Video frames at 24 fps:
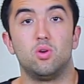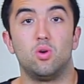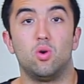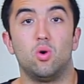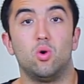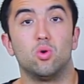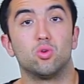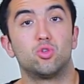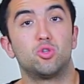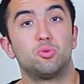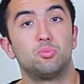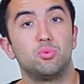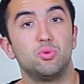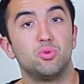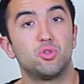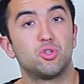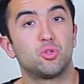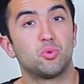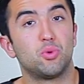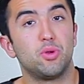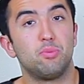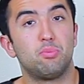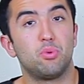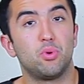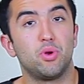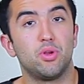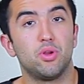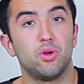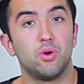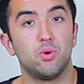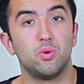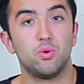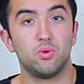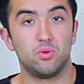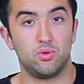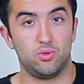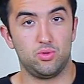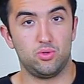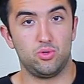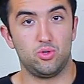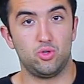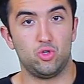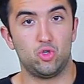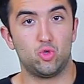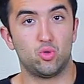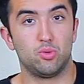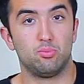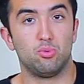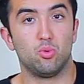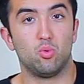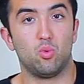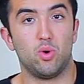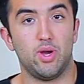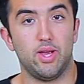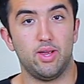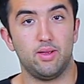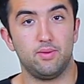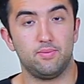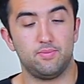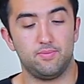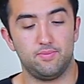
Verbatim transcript: Ultra Boost 3.0 Triple White.